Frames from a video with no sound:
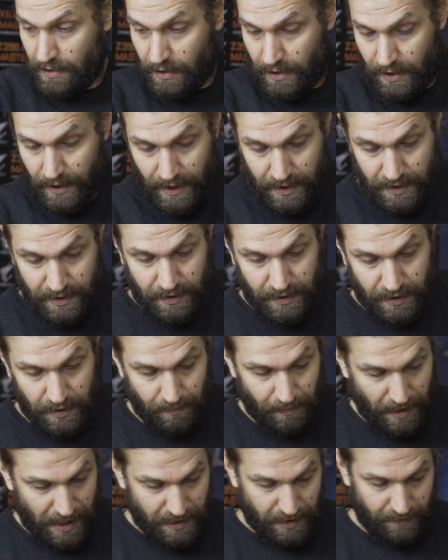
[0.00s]
connects into
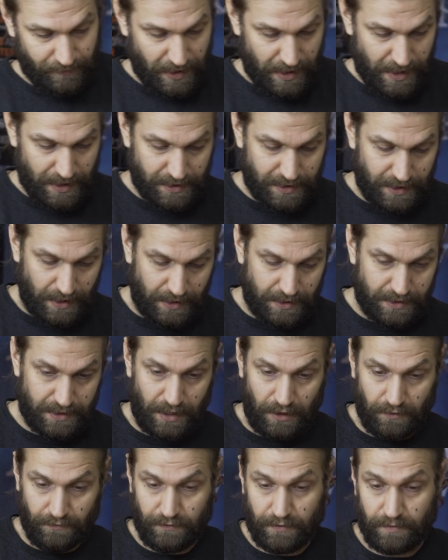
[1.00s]
the back of the headset
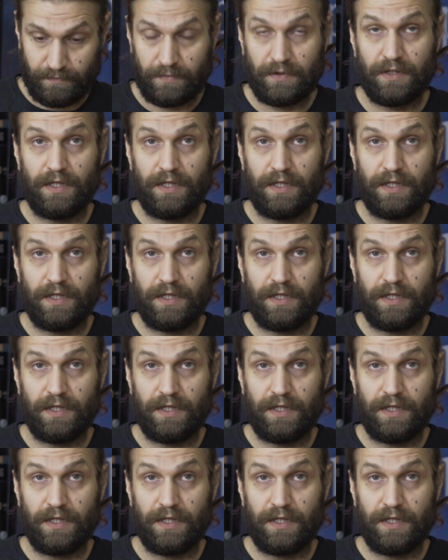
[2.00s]
itself,